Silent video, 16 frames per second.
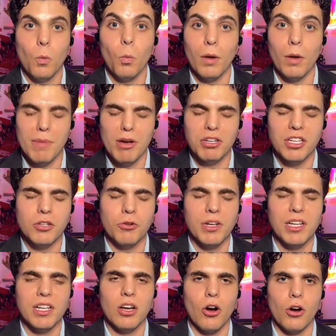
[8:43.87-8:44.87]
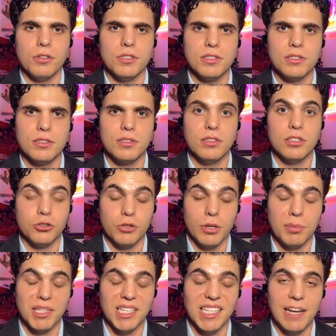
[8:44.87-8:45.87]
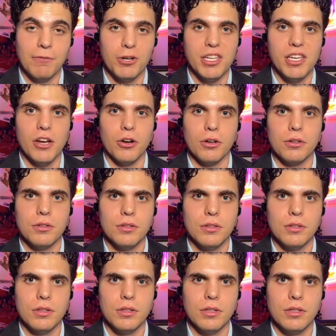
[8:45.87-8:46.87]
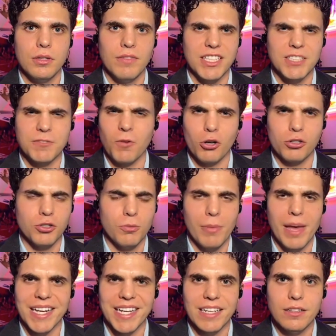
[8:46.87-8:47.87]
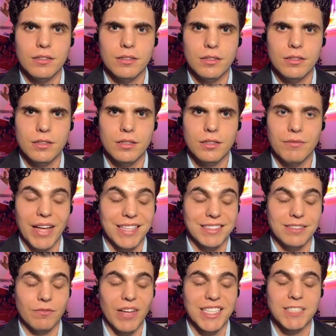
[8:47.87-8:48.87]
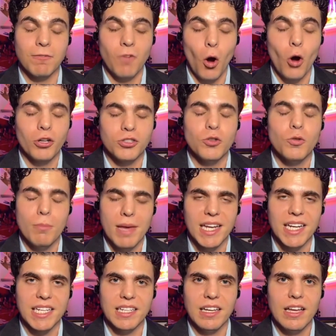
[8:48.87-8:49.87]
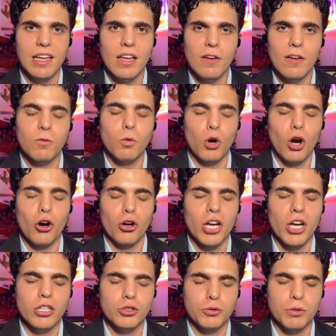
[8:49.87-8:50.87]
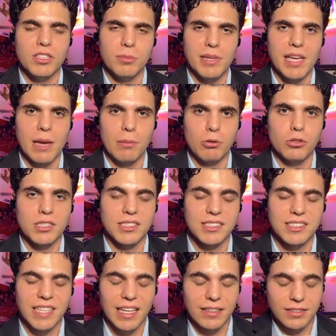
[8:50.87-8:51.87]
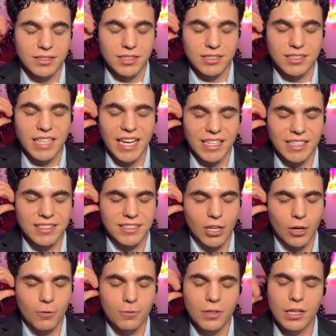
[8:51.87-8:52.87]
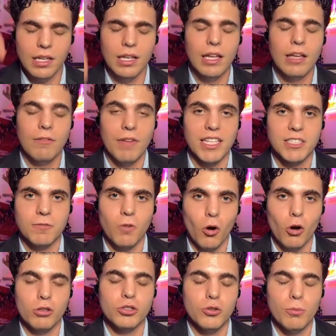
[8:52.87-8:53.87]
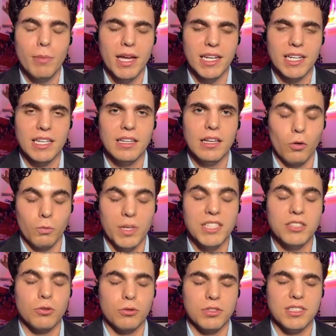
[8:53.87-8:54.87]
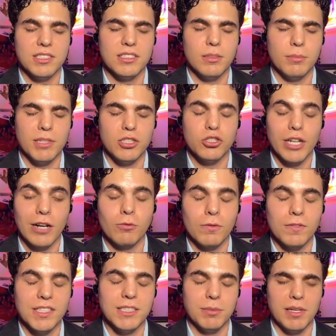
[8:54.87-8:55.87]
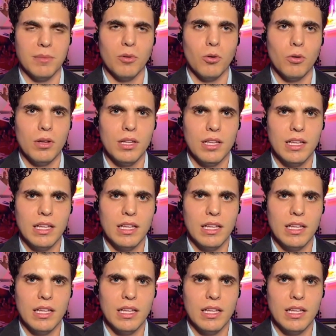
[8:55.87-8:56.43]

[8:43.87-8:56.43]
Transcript: 1 million green cards distributed every year. That's far too many. That's far too many for our country to be able to sustain itself. That's far too many our resources to be shared with these people.